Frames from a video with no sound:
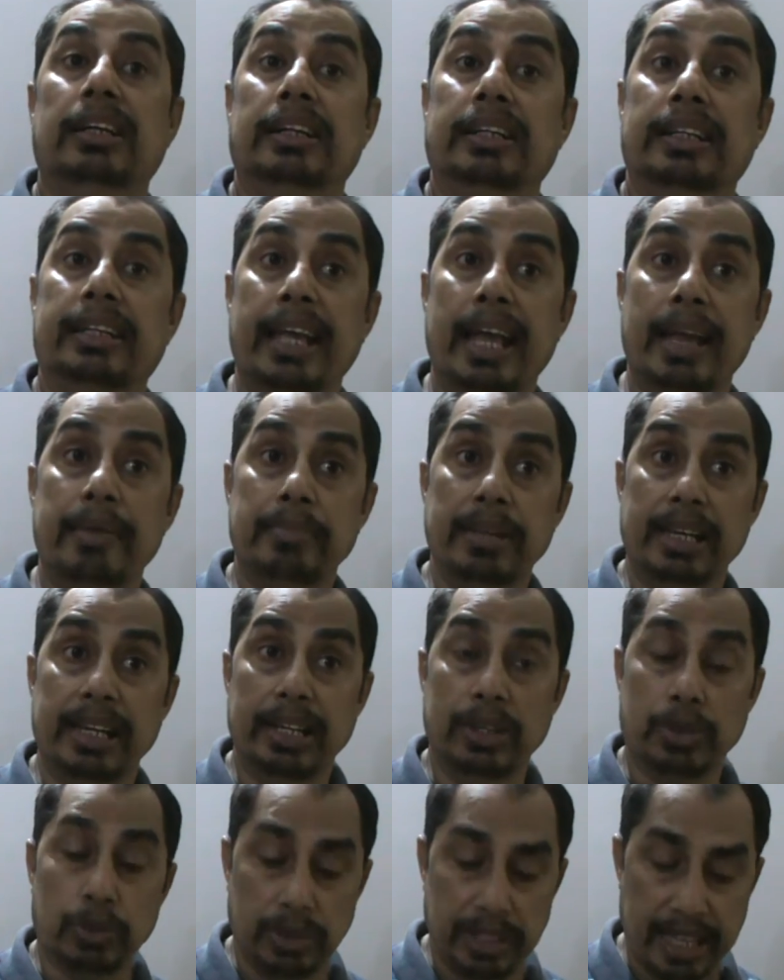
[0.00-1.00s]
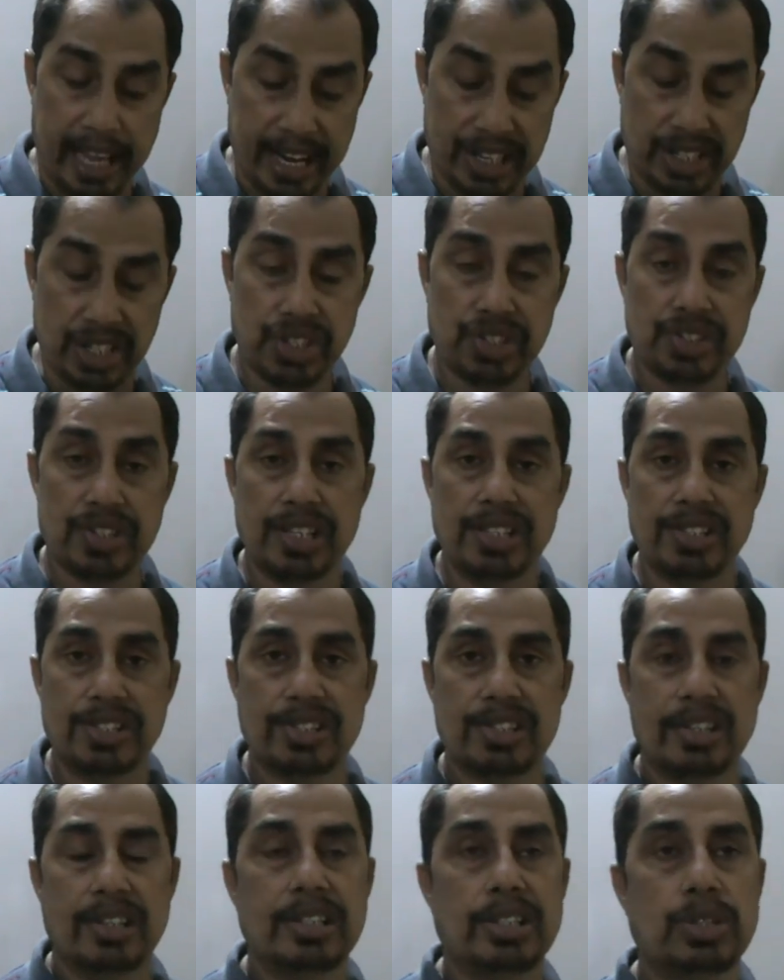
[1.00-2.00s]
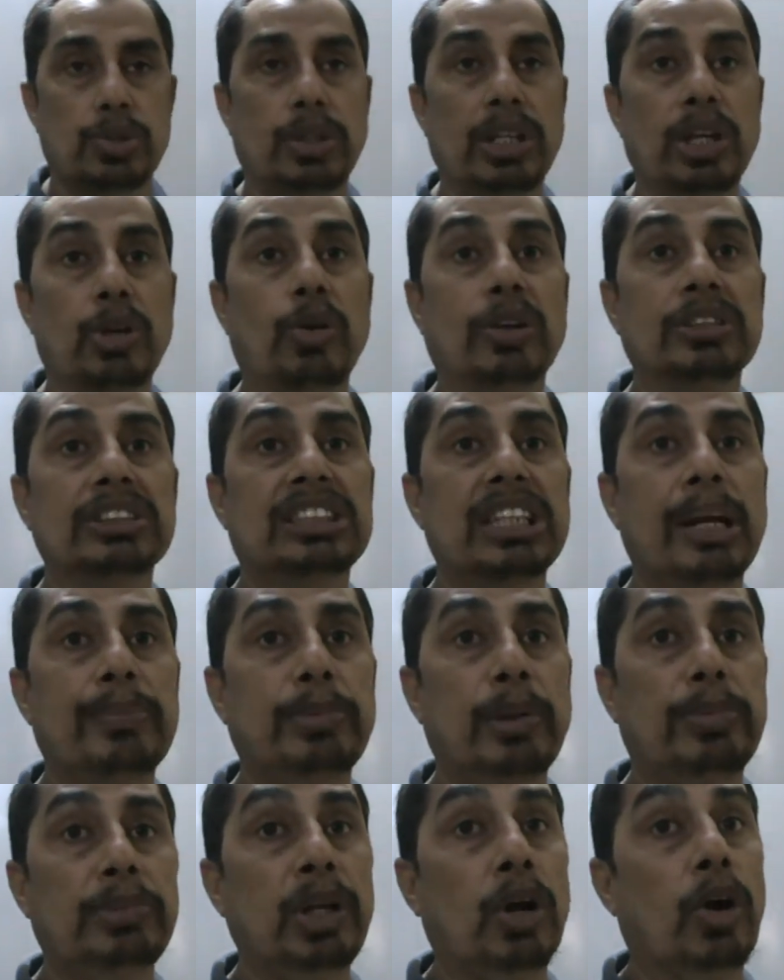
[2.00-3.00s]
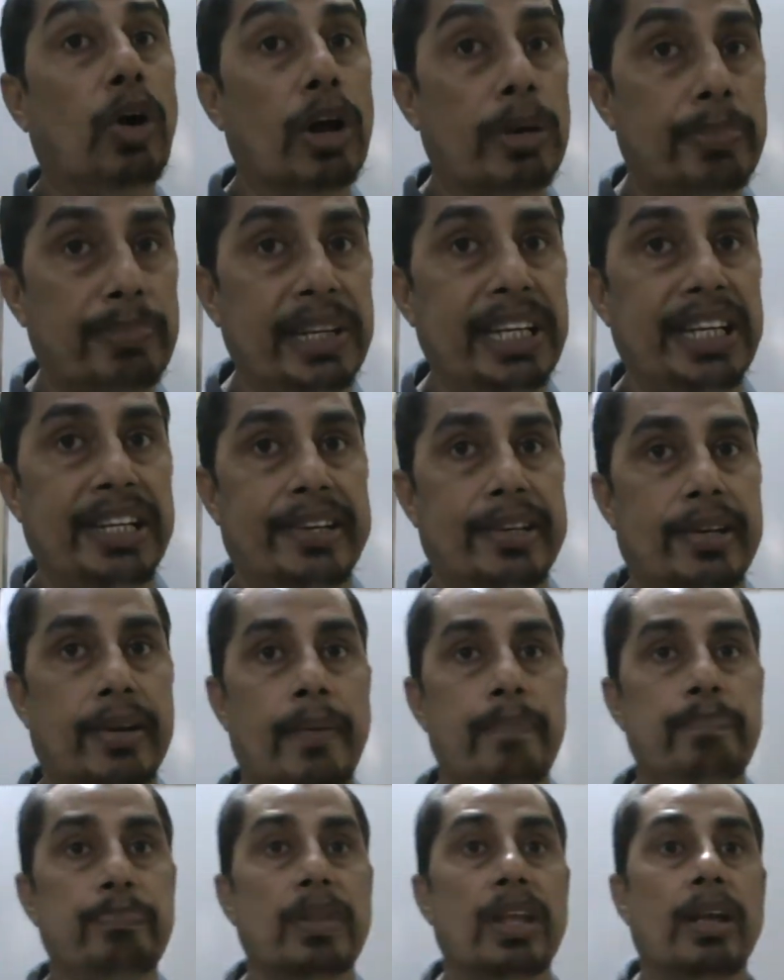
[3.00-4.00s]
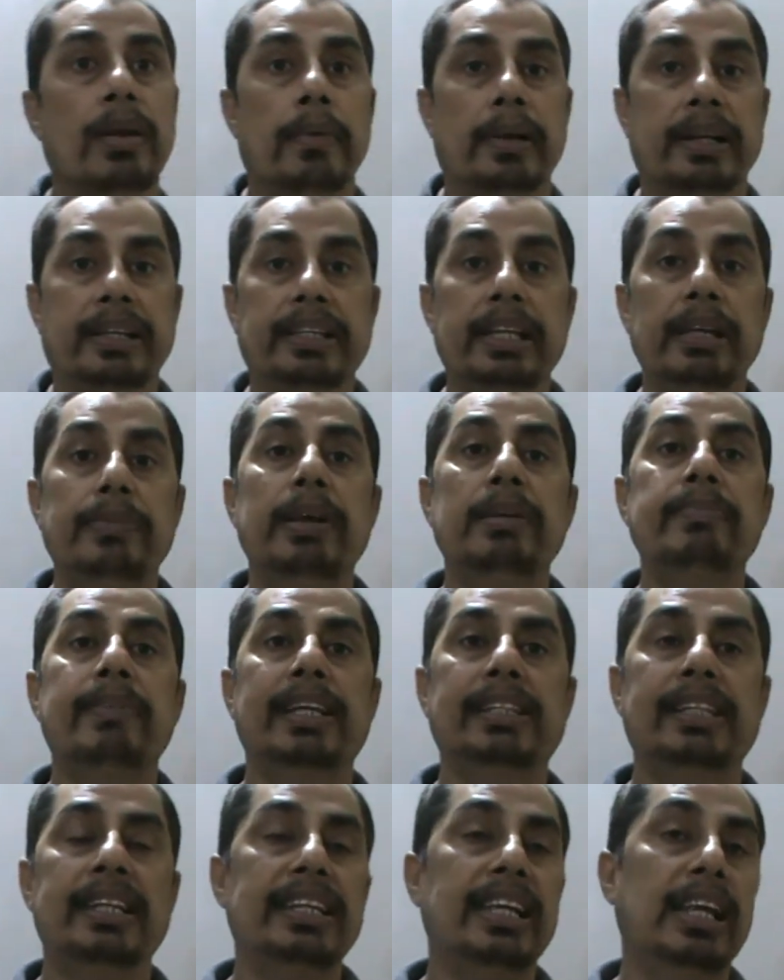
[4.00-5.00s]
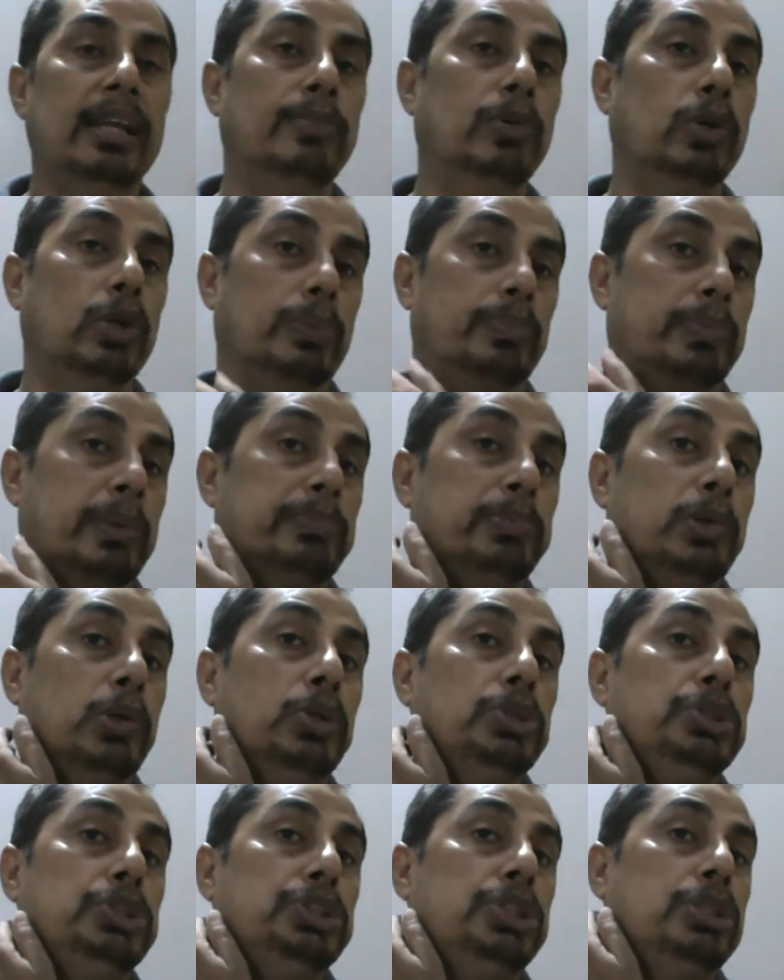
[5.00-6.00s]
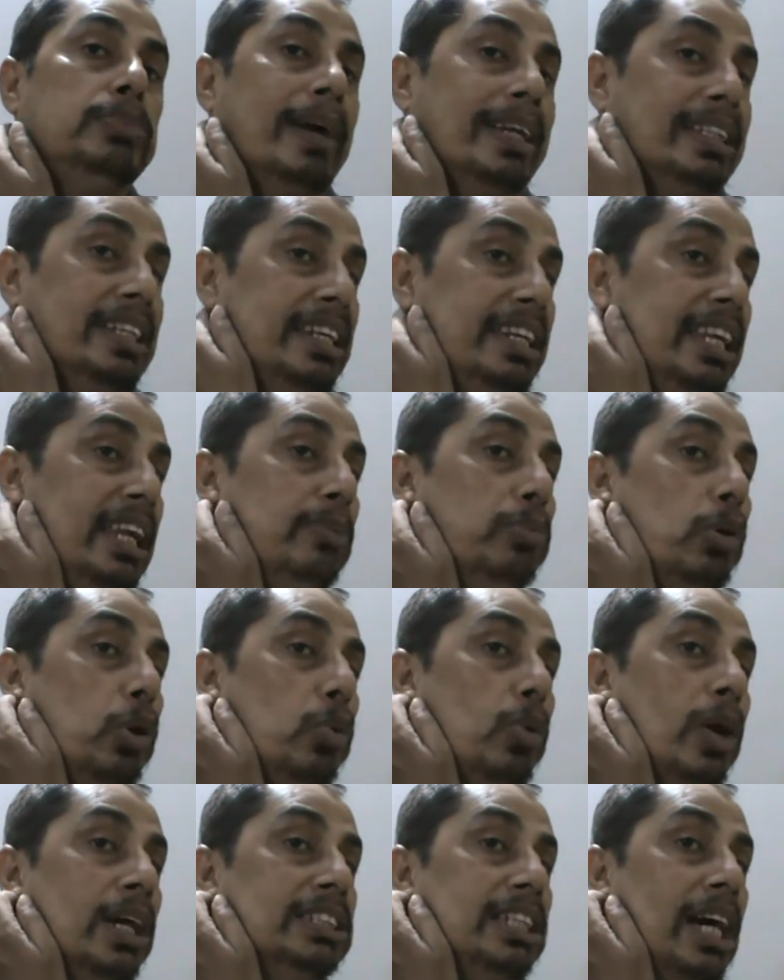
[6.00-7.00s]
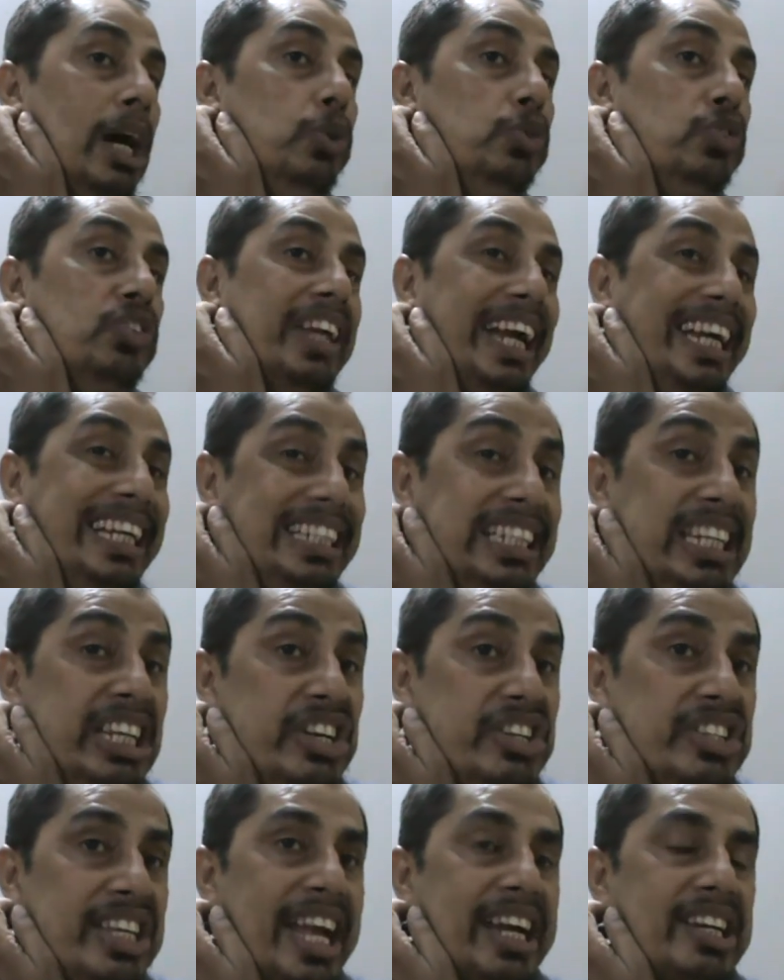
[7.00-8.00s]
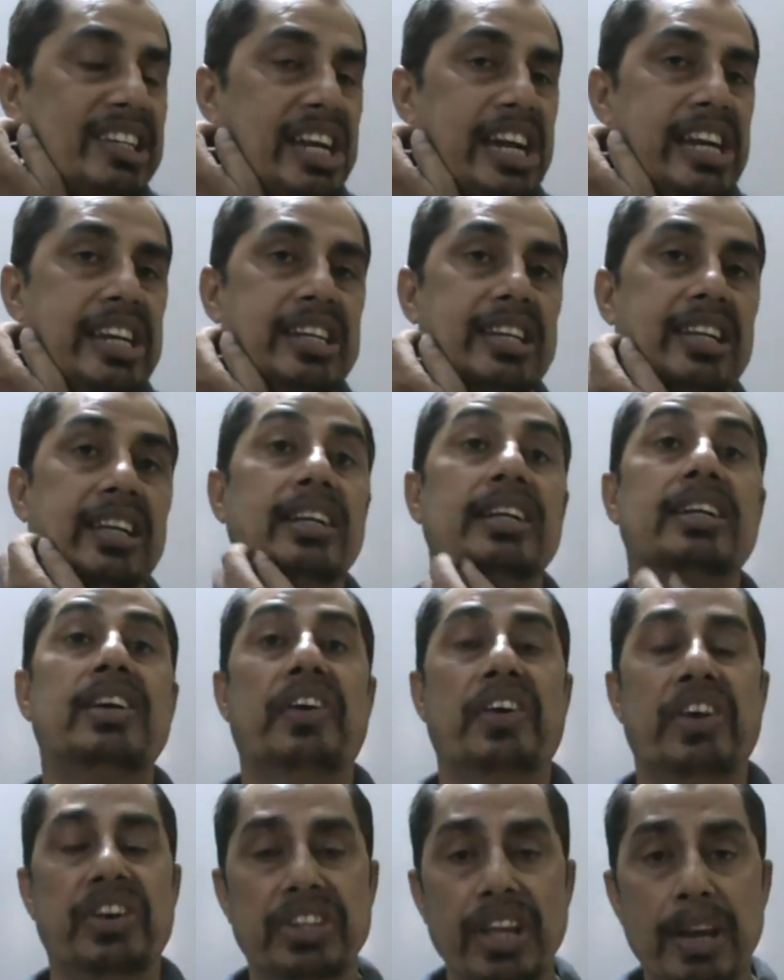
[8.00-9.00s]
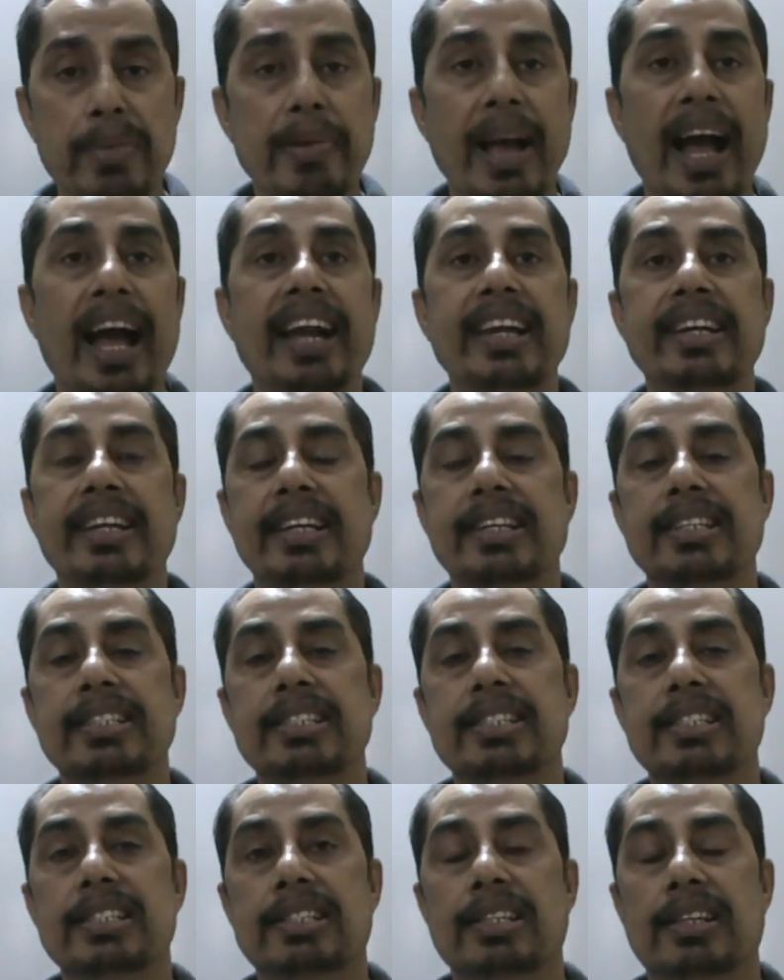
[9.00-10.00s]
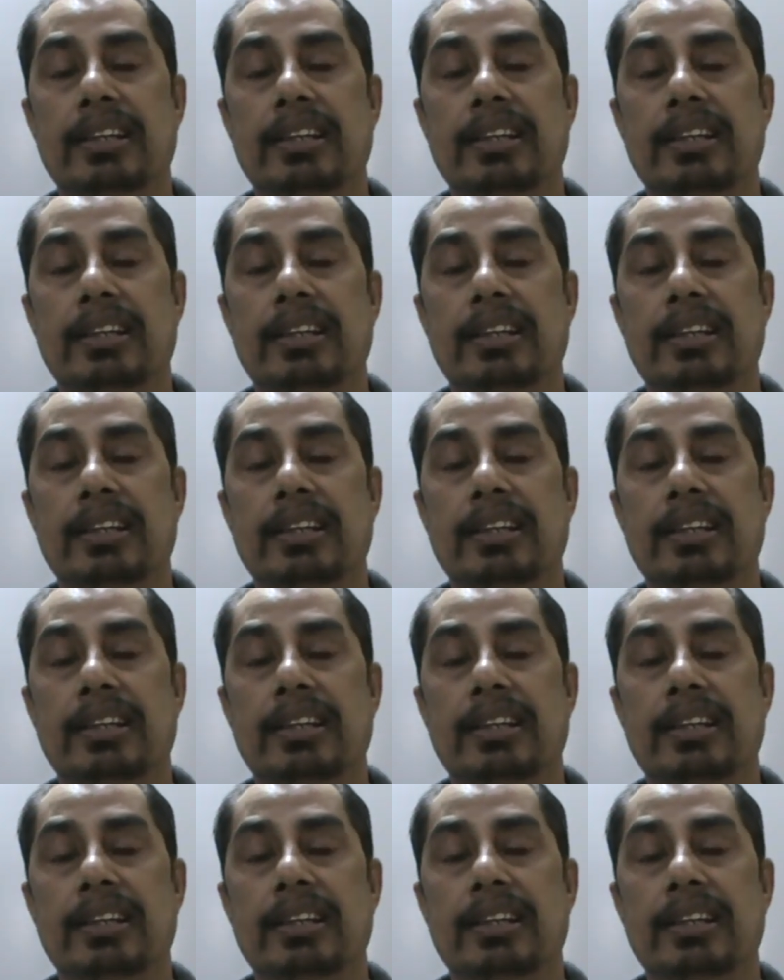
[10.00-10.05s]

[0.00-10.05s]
came into the existence. So the concept of the orbit given by the Niels Bohr, proposed by the Niels Bohr, was outrightly rejected Reason behind is